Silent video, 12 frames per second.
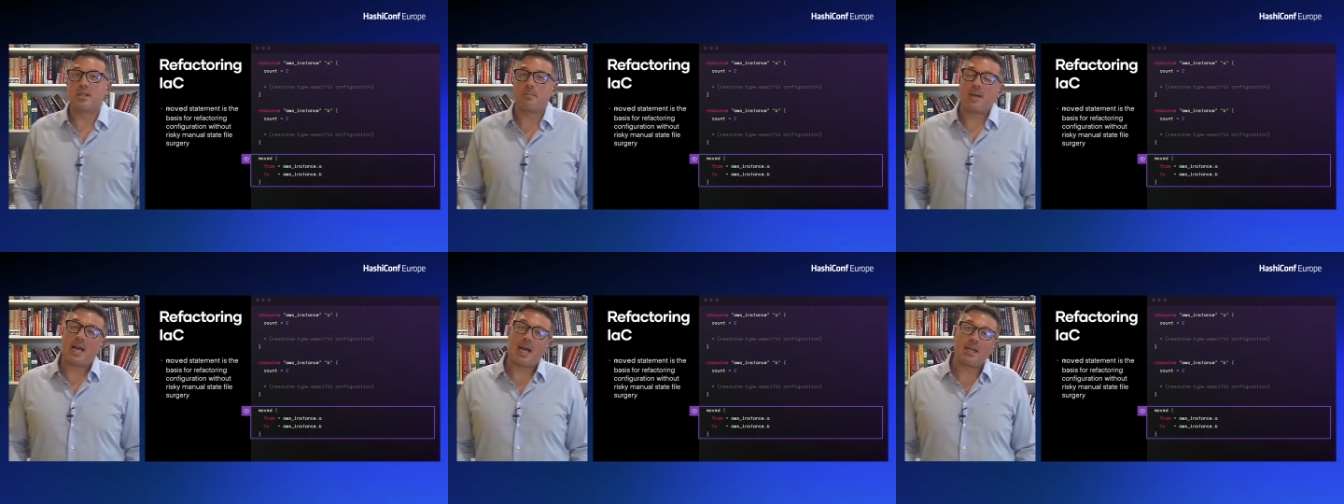In the
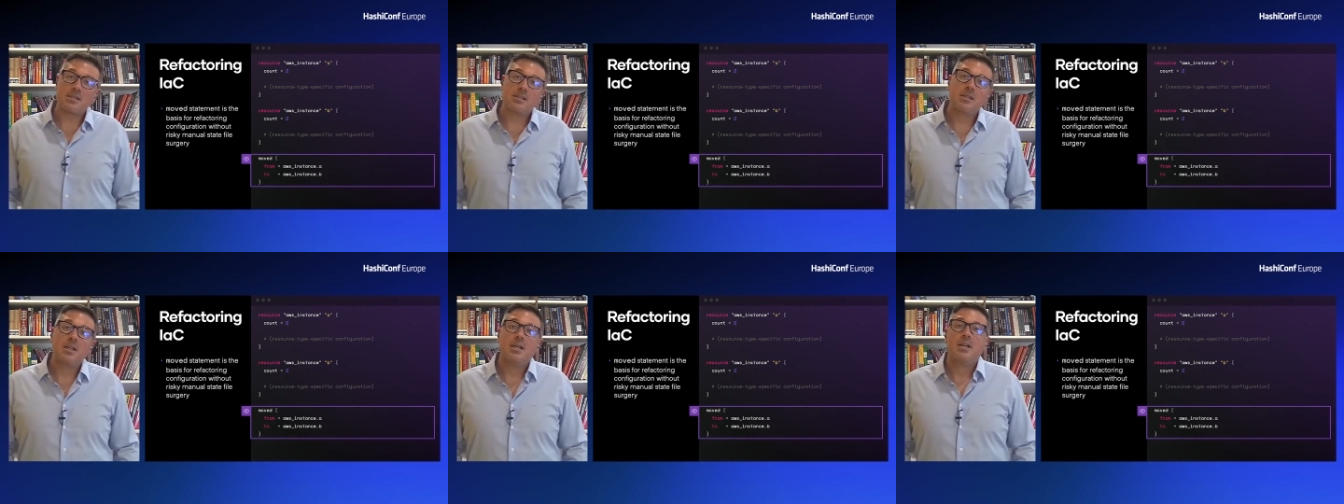
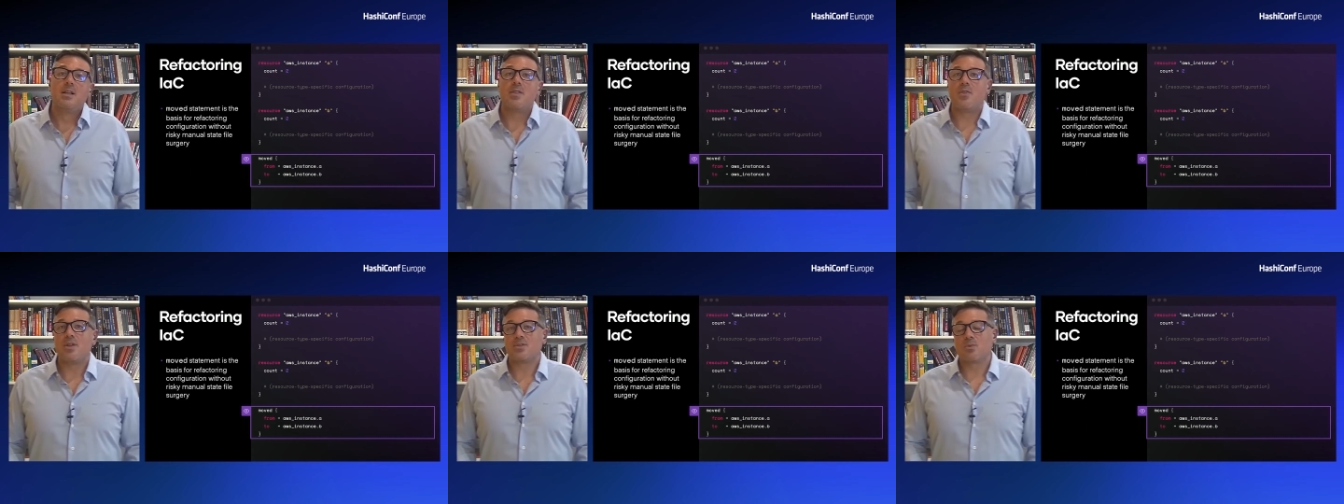past,
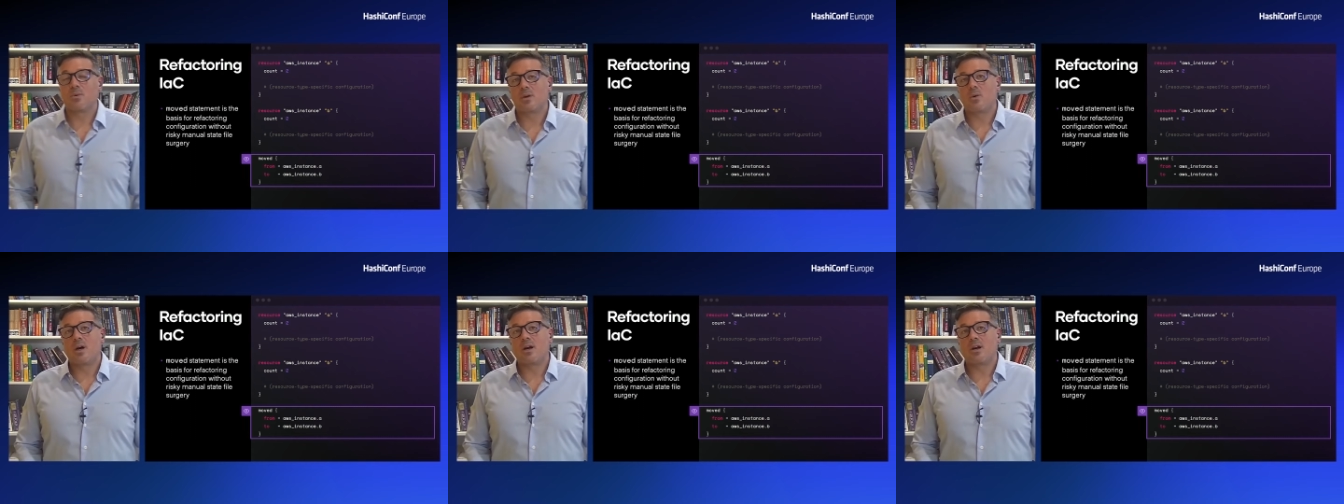this would
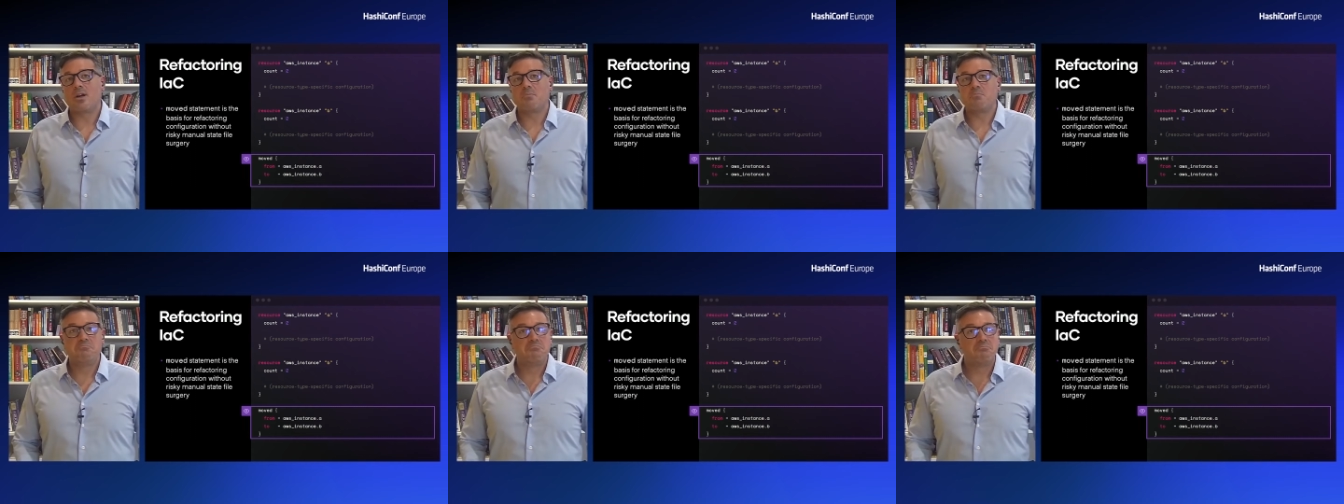
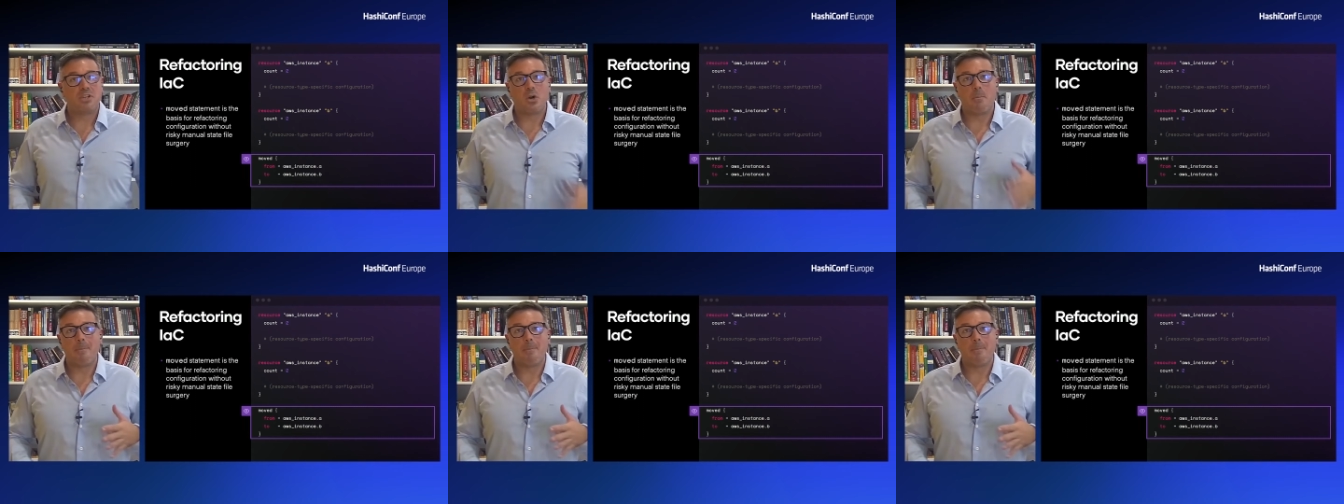require you know,